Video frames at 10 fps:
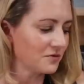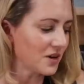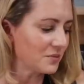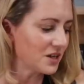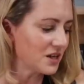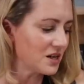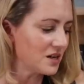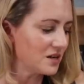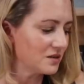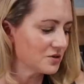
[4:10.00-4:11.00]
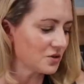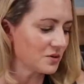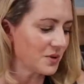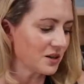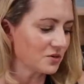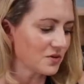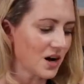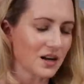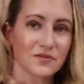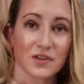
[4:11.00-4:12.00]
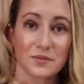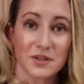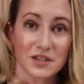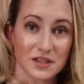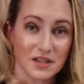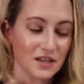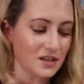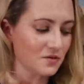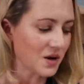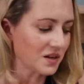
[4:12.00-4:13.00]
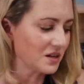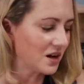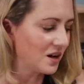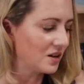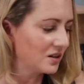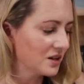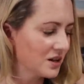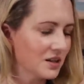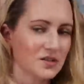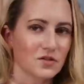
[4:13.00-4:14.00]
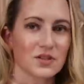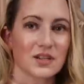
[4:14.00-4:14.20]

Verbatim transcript: vitamin E, sodium hyaluronate, vitamin C, retinol. So